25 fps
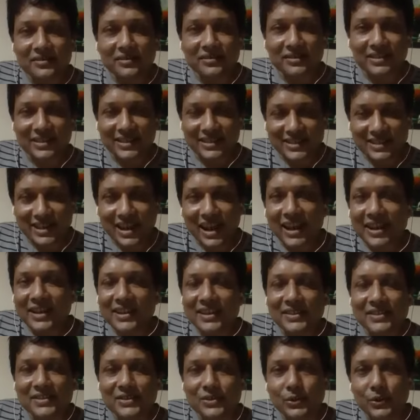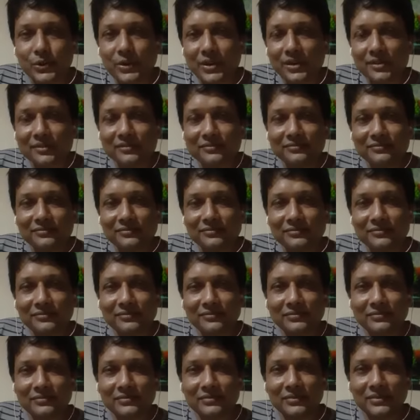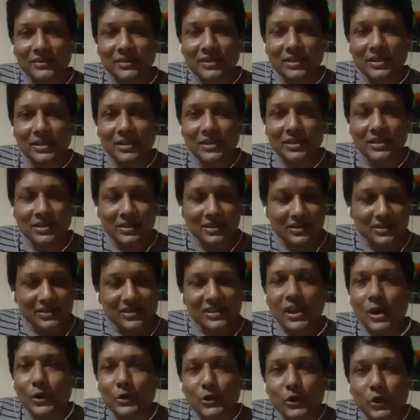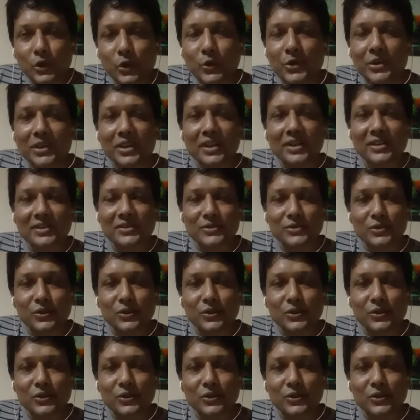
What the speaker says: Israel is doing, South Korea is